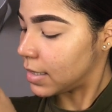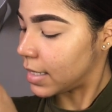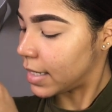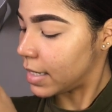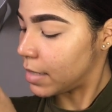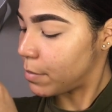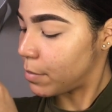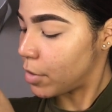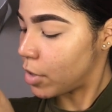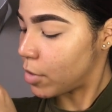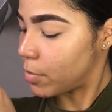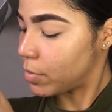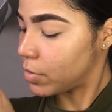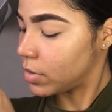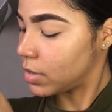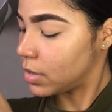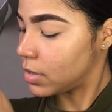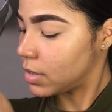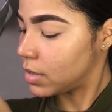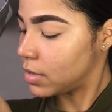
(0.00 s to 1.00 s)
light
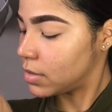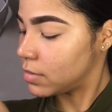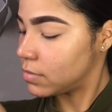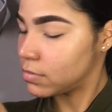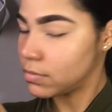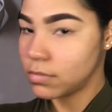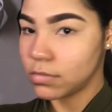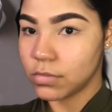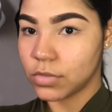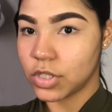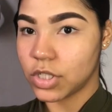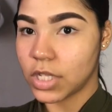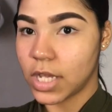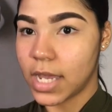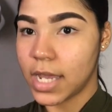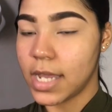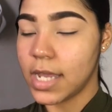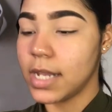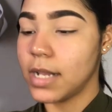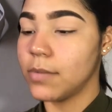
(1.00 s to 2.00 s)
purple
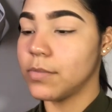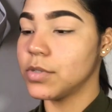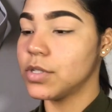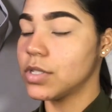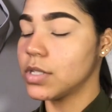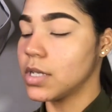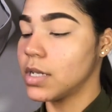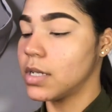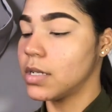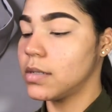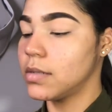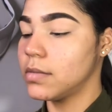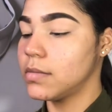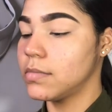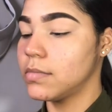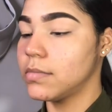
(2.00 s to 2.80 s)
shade, and we're just gonna